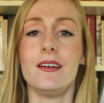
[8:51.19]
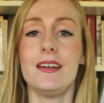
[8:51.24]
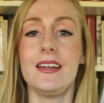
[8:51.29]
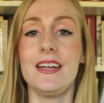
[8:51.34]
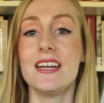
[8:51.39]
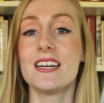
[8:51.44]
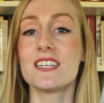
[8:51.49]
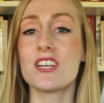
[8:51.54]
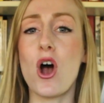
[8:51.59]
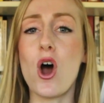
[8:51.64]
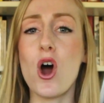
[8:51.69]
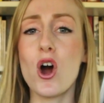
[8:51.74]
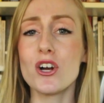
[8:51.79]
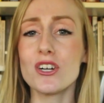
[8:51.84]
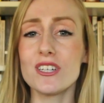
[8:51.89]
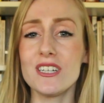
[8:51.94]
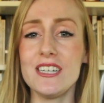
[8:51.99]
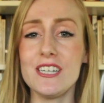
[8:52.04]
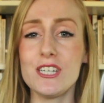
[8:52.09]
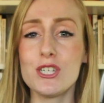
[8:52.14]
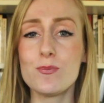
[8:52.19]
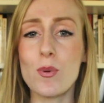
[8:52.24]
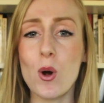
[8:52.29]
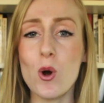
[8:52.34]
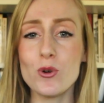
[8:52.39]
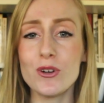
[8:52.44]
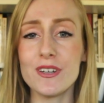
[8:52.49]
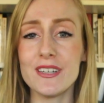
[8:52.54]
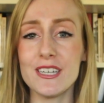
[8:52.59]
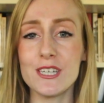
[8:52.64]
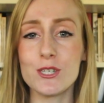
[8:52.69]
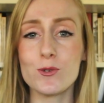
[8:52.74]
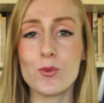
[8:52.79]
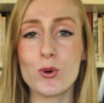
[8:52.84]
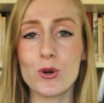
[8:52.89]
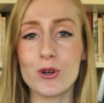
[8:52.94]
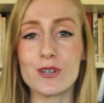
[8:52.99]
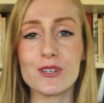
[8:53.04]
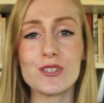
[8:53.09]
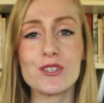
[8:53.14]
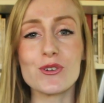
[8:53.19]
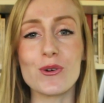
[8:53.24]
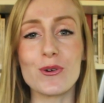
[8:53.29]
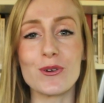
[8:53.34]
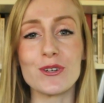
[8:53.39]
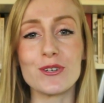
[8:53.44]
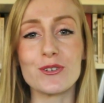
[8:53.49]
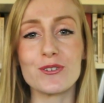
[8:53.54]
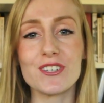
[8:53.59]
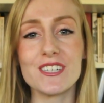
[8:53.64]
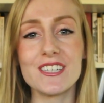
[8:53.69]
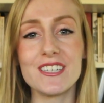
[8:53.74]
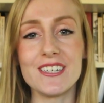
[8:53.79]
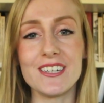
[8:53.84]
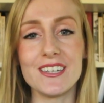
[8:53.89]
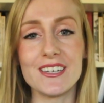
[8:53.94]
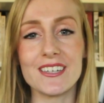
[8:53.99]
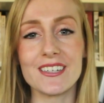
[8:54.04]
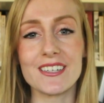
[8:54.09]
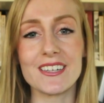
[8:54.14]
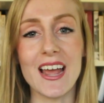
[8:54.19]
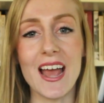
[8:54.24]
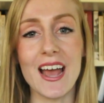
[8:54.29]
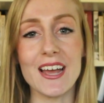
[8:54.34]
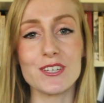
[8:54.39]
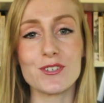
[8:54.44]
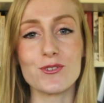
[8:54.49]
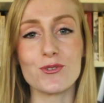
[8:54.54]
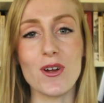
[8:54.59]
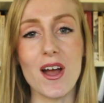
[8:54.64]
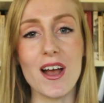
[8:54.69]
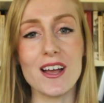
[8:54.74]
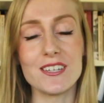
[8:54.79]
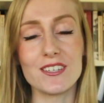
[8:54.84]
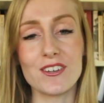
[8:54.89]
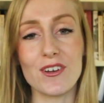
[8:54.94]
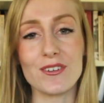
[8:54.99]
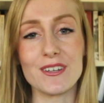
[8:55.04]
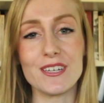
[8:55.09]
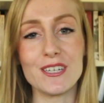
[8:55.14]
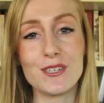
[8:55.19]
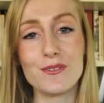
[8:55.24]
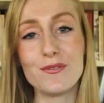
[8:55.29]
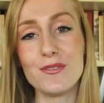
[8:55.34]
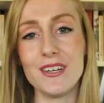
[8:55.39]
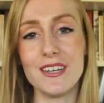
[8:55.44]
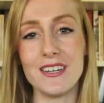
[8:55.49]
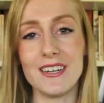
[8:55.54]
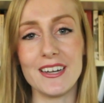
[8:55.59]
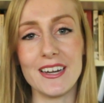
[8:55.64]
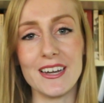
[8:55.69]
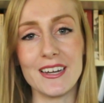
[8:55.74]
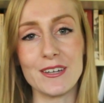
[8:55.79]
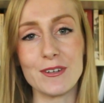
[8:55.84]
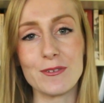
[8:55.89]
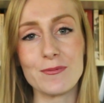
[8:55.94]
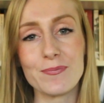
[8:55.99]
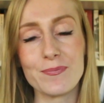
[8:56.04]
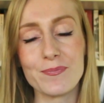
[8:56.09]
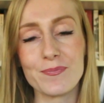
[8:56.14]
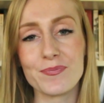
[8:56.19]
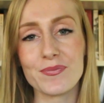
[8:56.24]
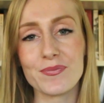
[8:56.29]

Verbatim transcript: He has hardly spoken these words, or the Christian has risen on his feet again.